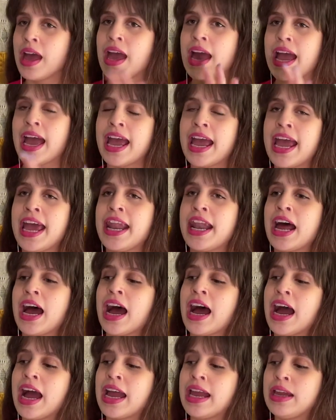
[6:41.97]
And
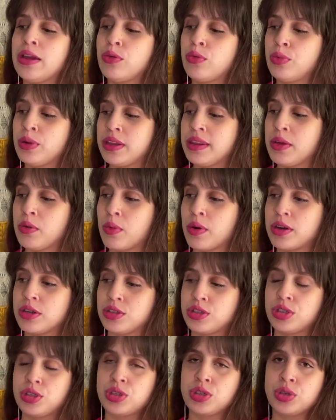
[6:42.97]
I really want
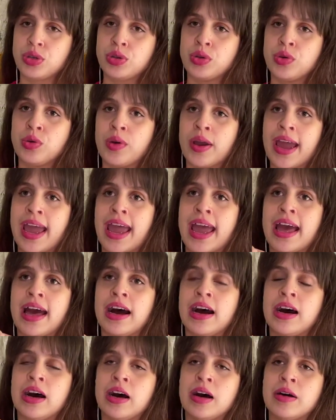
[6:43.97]
to do
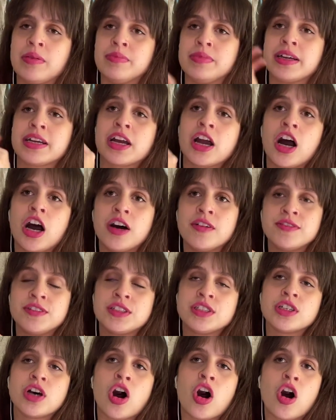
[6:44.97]
the
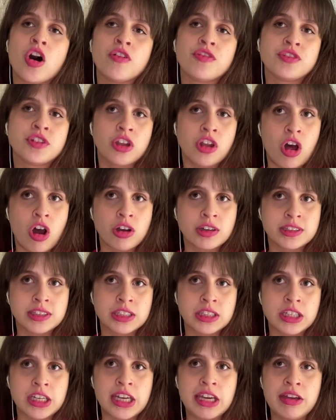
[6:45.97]
cuffs of the long
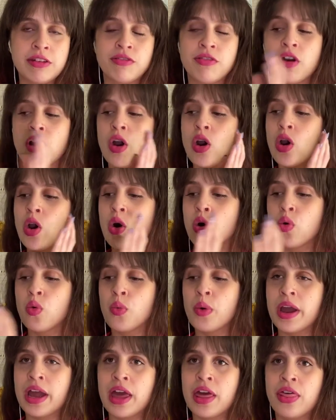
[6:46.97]
sleeve
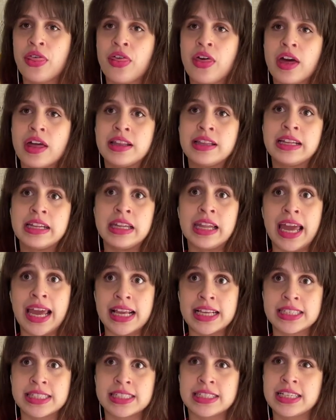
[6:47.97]
with the
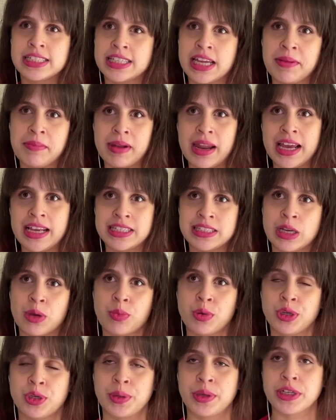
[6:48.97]
lace, the same lace that
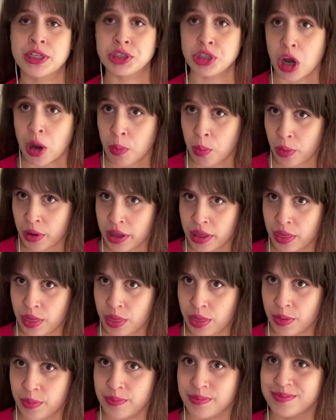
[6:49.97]
we're doing the top with.
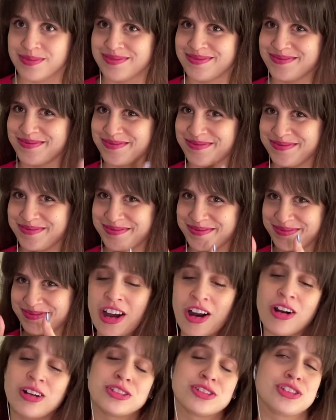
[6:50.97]

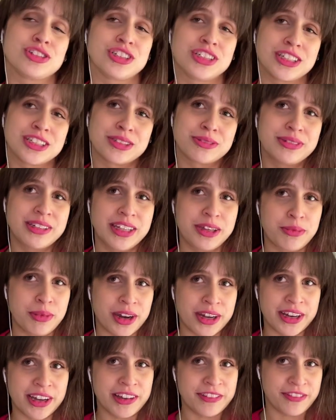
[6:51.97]
Also, she doesn't really
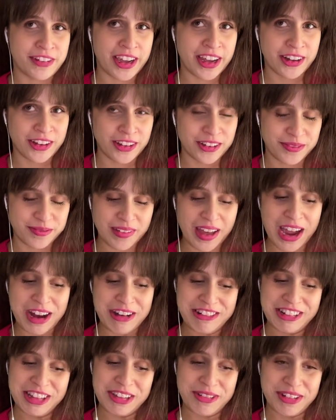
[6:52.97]
want a veil. I
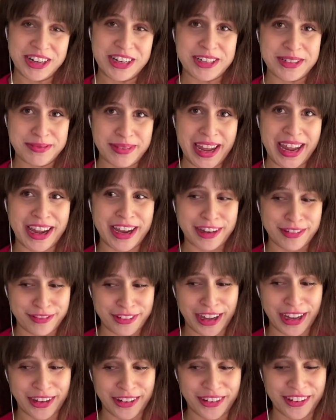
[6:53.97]
really wanted to make a
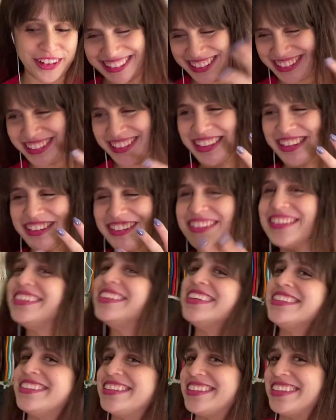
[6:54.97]
veil. So
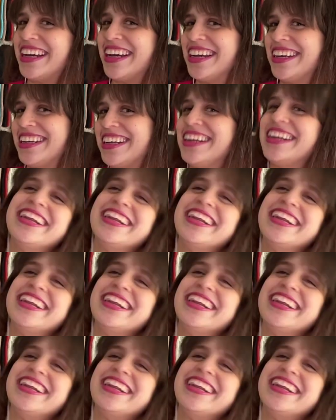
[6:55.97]
this is it.